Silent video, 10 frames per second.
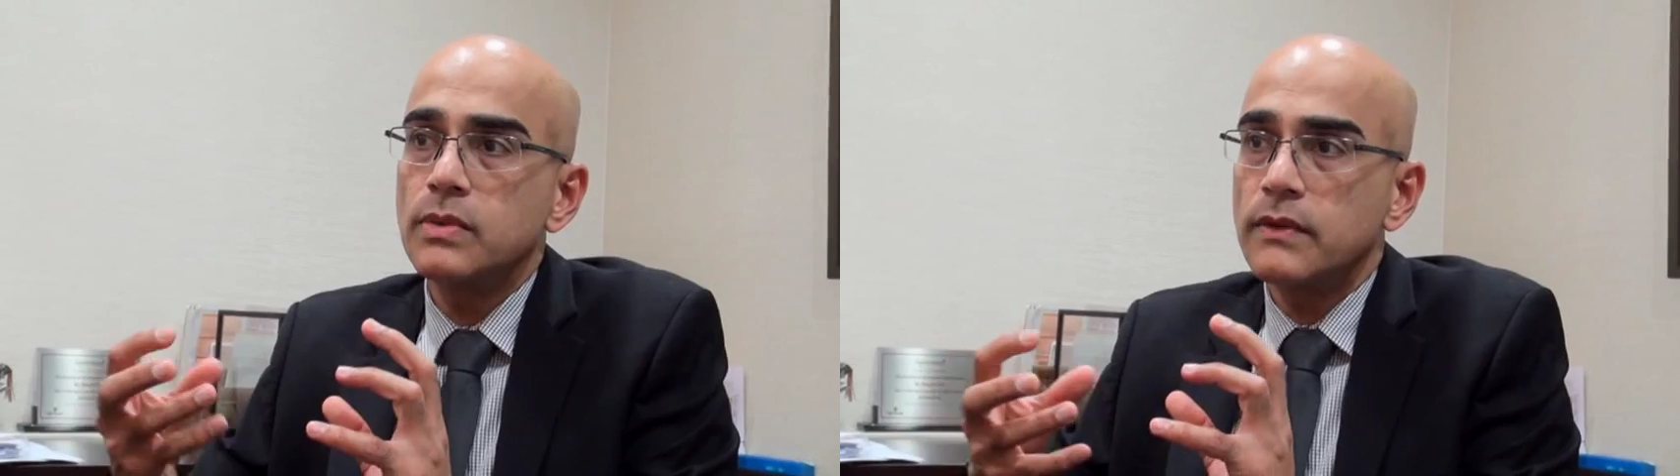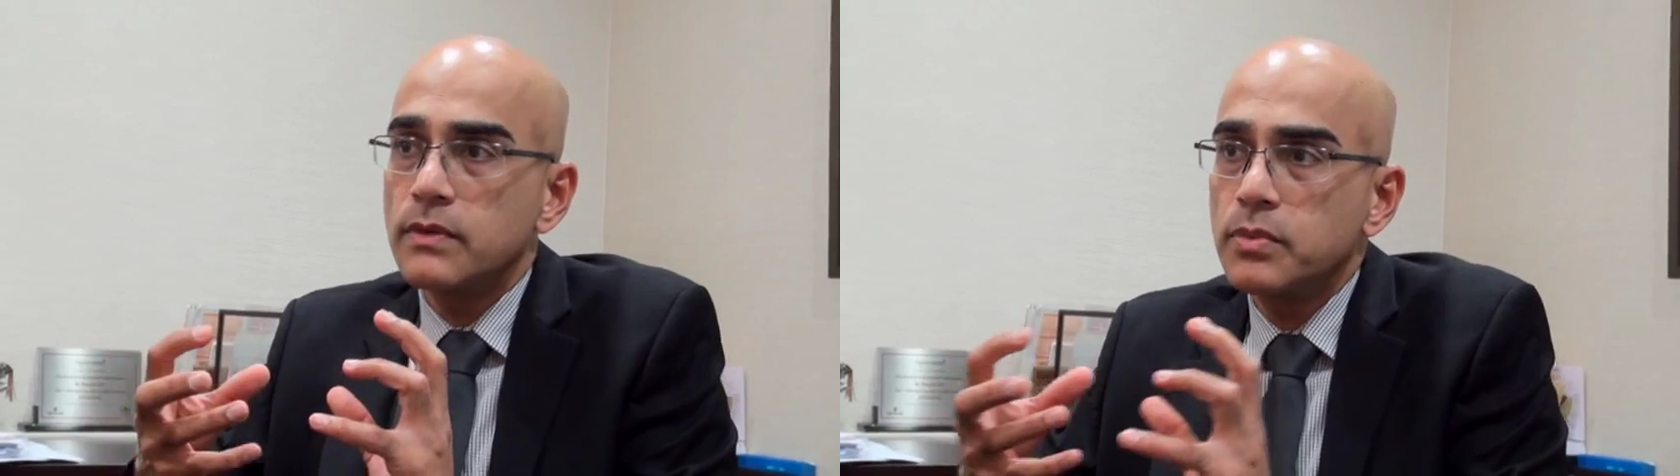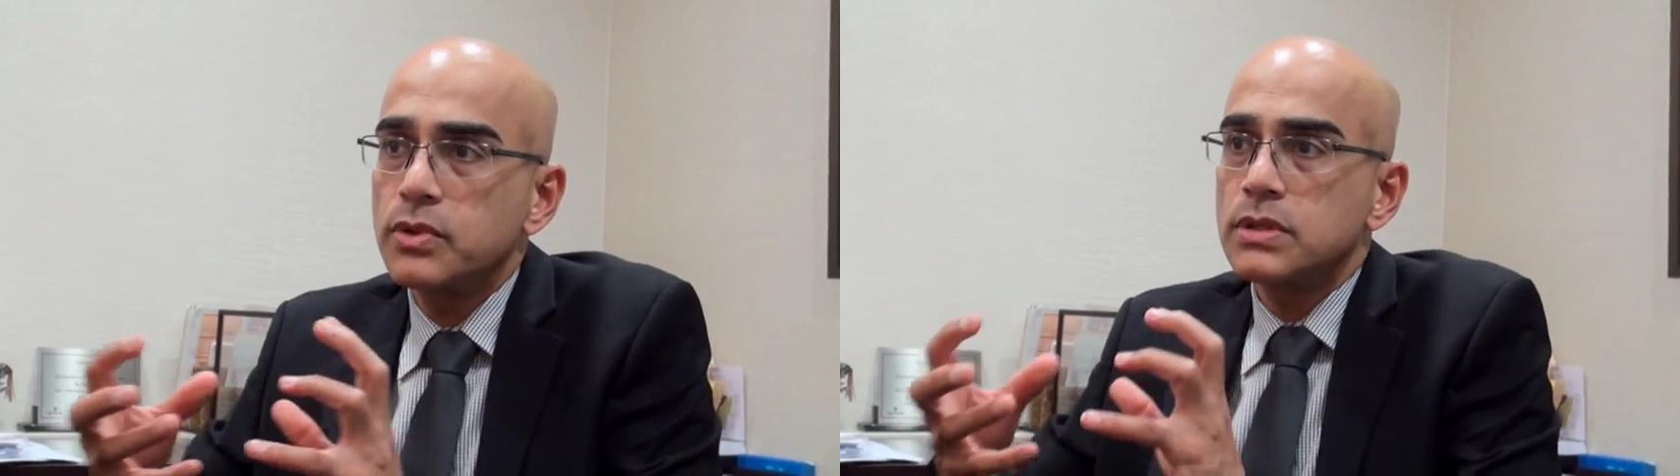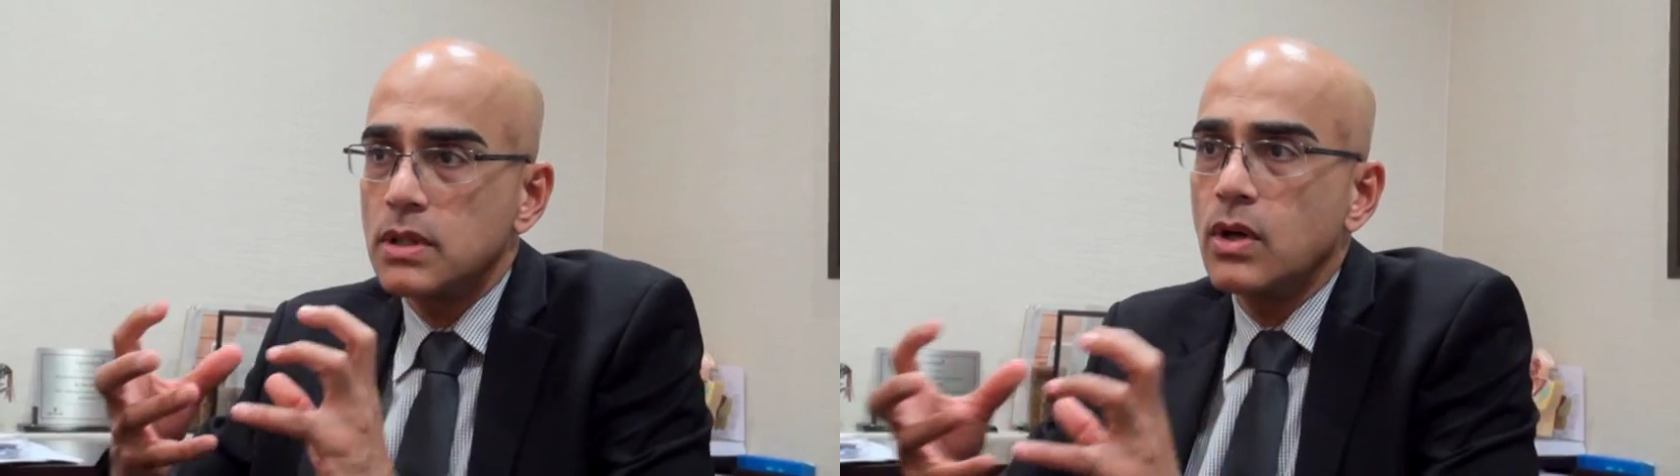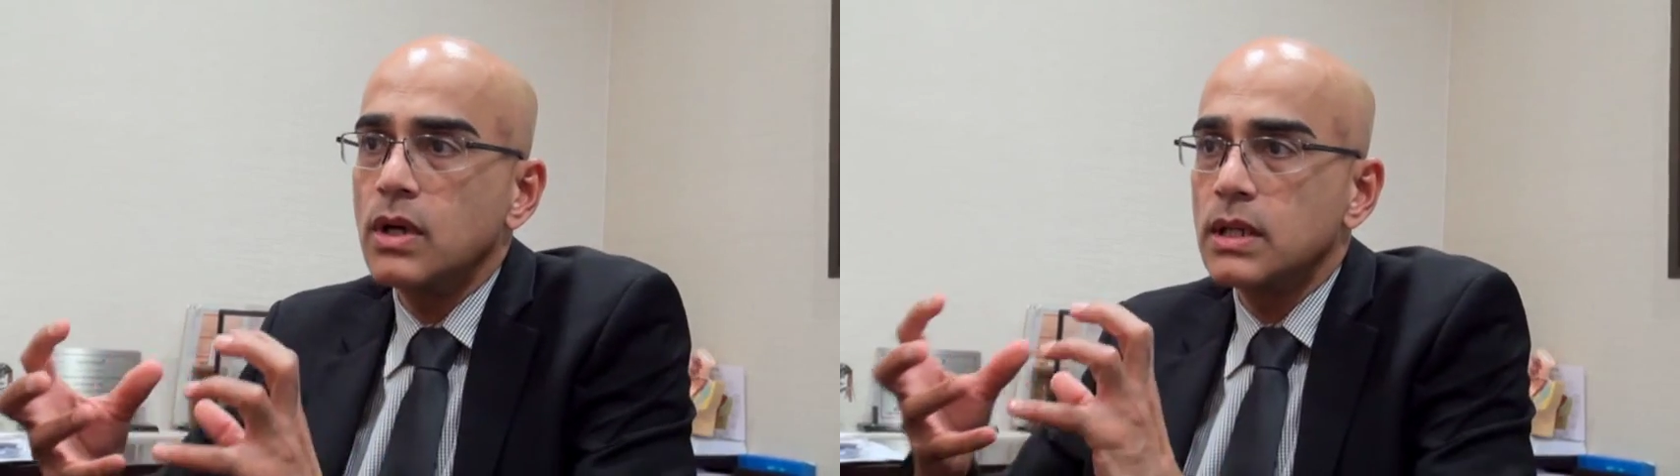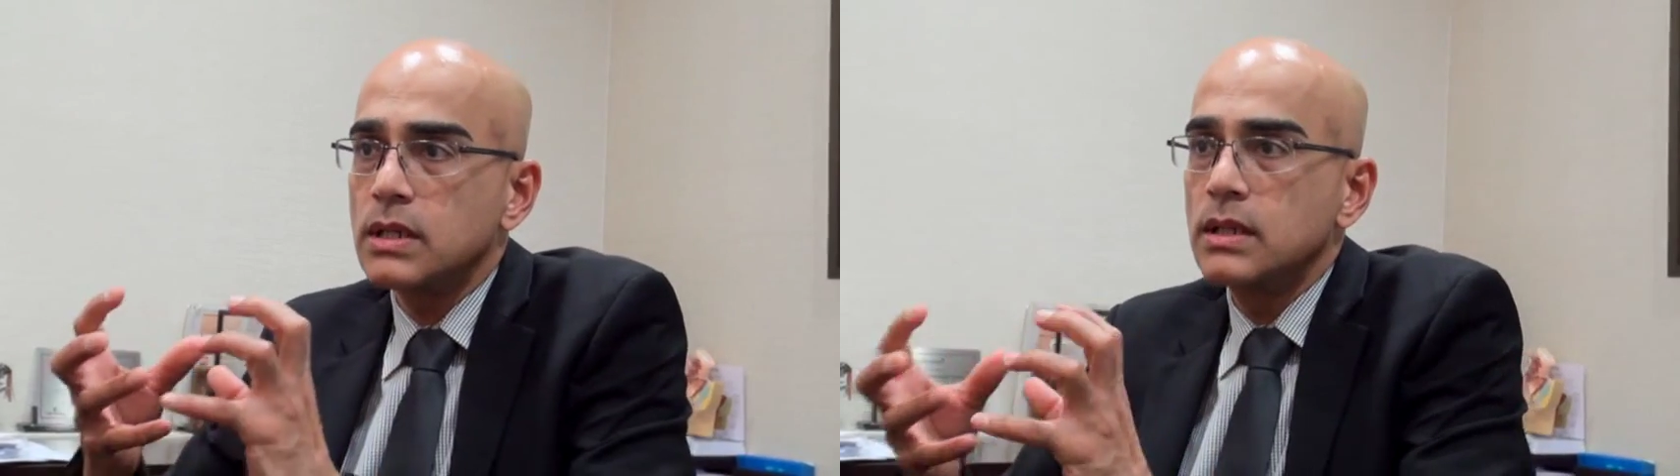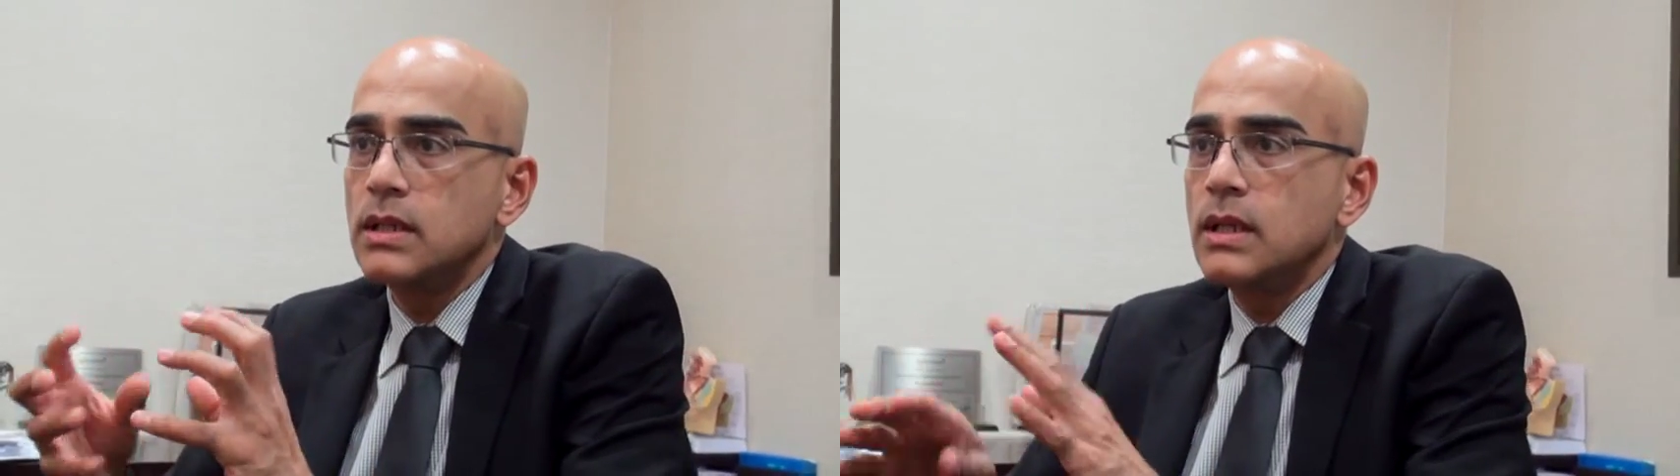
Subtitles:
we longer,